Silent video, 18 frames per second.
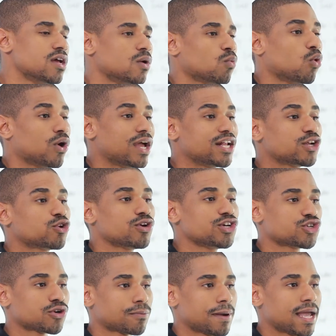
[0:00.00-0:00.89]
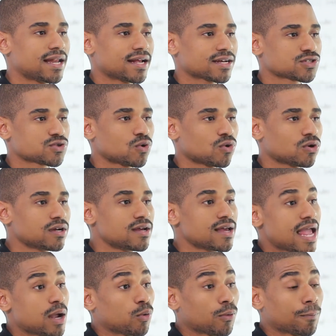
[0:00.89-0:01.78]
will increase your Paydex score
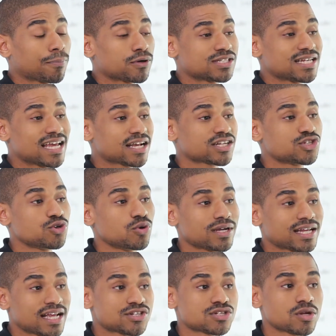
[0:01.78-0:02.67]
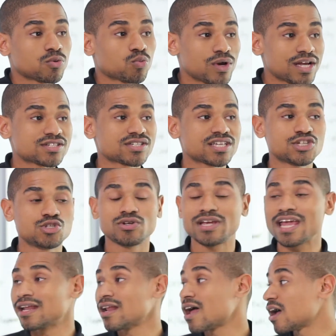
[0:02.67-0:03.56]
and will protect you against the risk that you
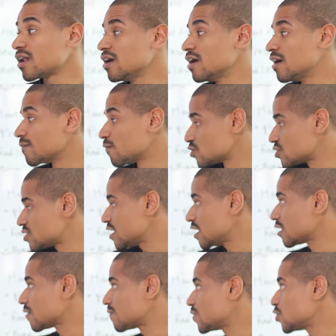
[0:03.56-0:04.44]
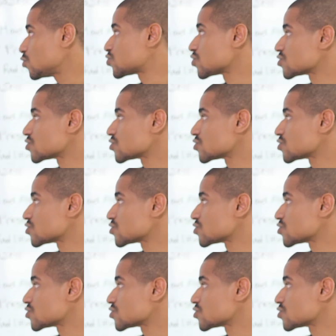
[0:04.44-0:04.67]
cannot foresee in the future.